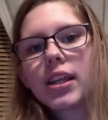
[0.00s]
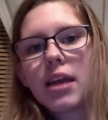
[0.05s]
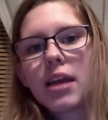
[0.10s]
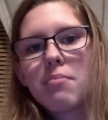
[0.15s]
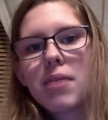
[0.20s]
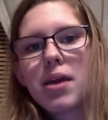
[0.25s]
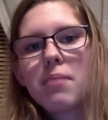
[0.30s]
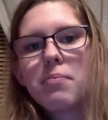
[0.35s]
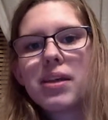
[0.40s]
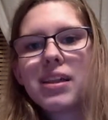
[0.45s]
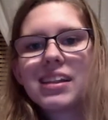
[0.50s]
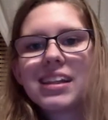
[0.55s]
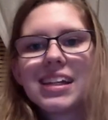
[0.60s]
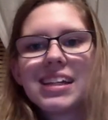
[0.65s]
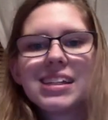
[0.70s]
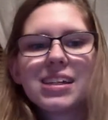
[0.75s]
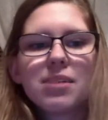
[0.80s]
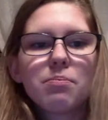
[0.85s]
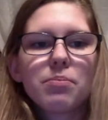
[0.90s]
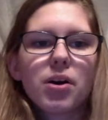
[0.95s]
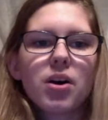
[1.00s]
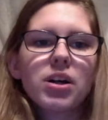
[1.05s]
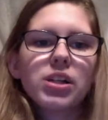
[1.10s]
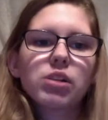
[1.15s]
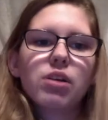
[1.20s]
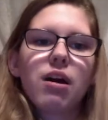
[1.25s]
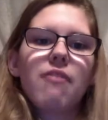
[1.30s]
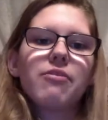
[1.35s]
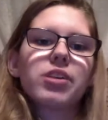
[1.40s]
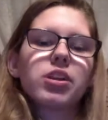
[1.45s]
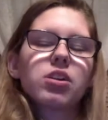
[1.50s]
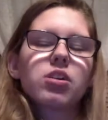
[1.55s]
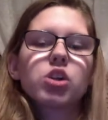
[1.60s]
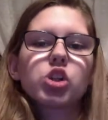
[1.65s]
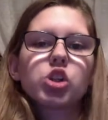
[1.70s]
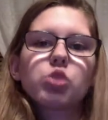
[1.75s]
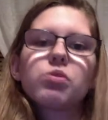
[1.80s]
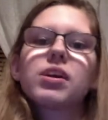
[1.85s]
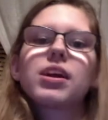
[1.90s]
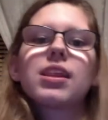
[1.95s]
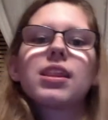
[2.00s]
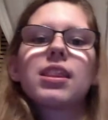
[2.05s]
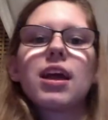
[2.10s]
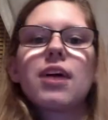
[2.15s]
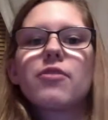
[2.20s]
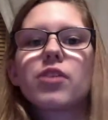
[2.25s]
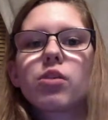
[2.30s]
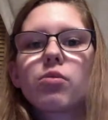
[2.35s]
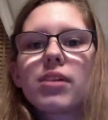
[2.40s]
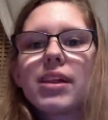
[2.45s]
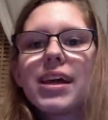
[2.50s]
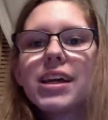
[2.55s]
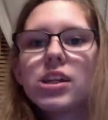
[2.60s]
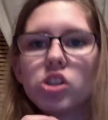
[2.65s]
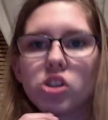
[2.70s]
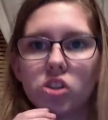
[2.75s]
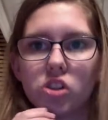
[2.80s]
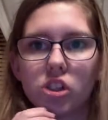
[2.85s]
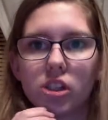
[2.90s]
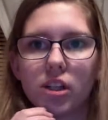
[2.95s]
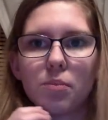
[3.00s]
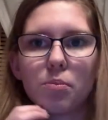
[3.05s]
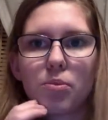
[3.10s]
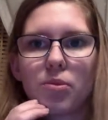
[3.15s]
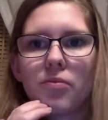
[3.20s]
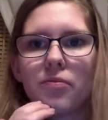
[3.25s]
They may be lenient but also have a nurturing and loving relationship.